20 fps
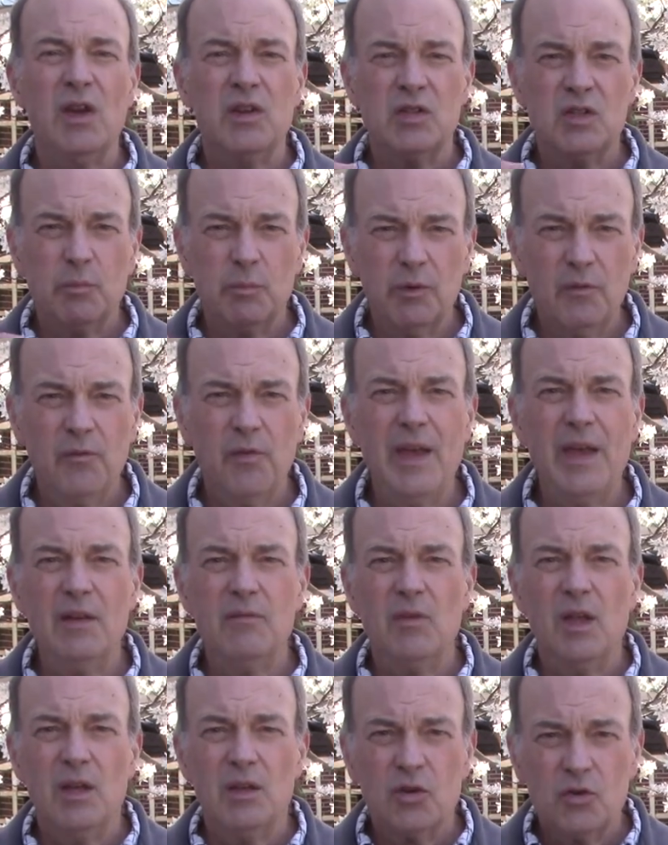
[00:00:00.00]
to
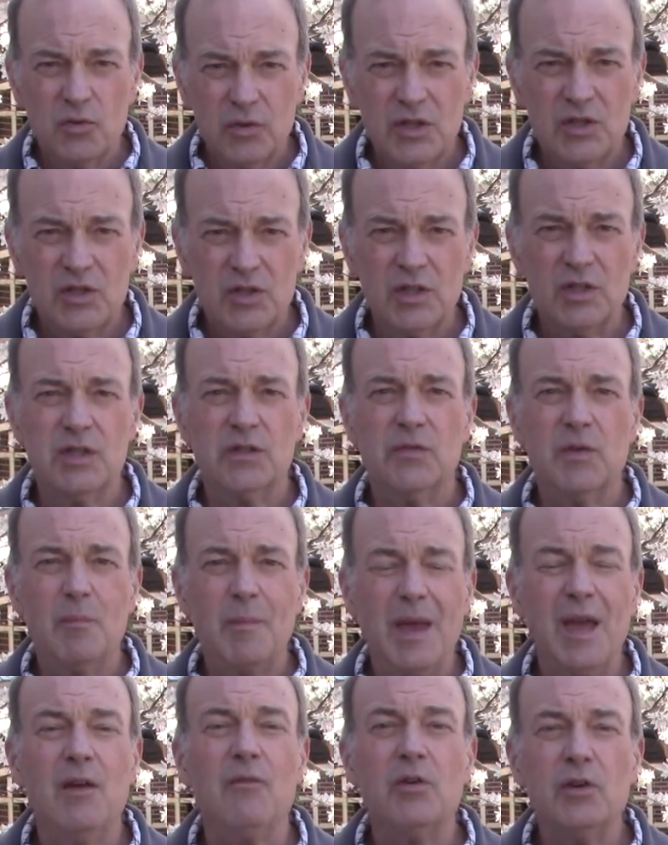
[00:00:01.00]
prevent Christians from
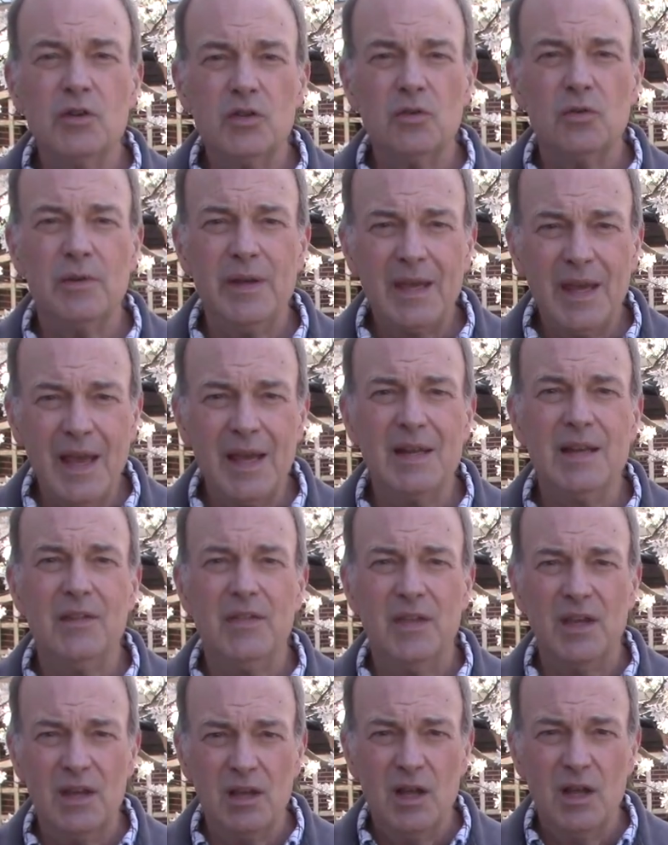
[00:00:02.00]
ever doing
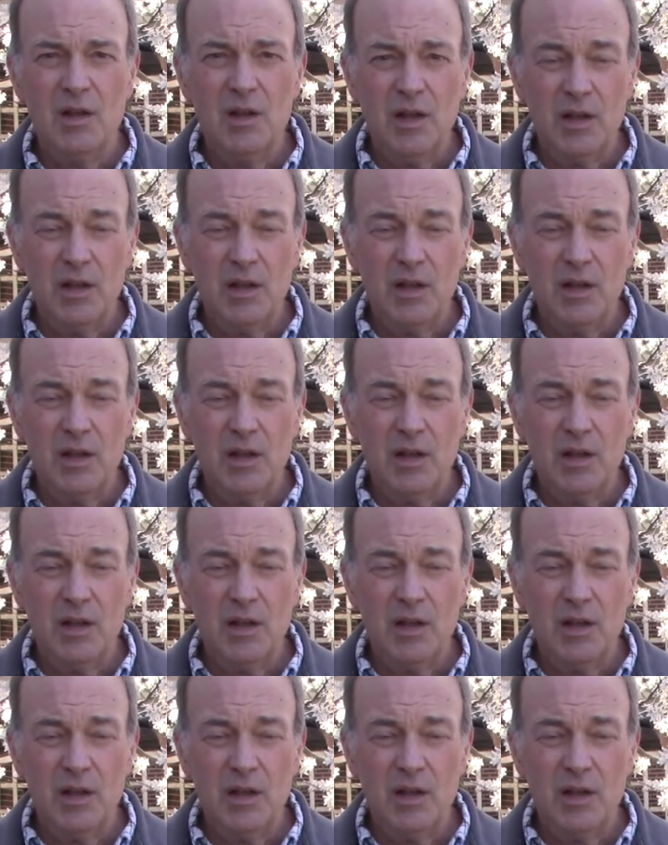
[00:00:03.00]
anything